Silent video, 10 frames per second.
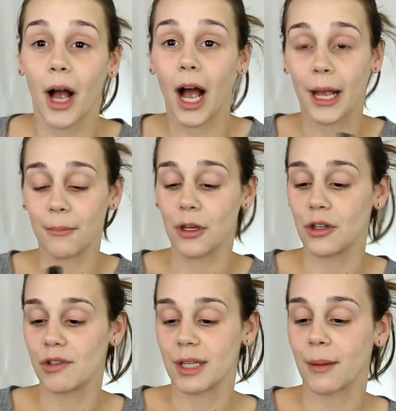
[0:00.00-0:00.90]
I'm
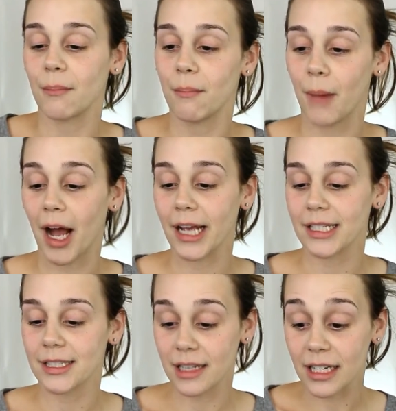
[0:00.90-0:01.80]
using my
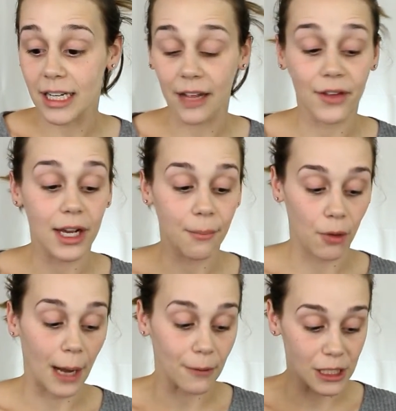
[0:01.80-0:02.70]
Skindinavia
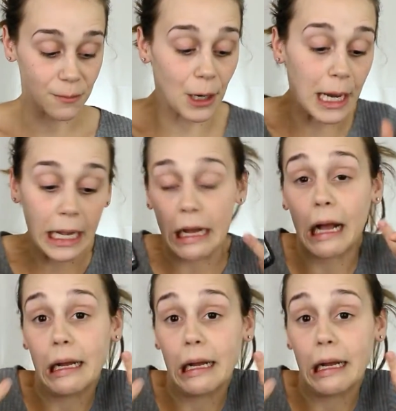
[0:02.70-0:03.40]
Primer Spray.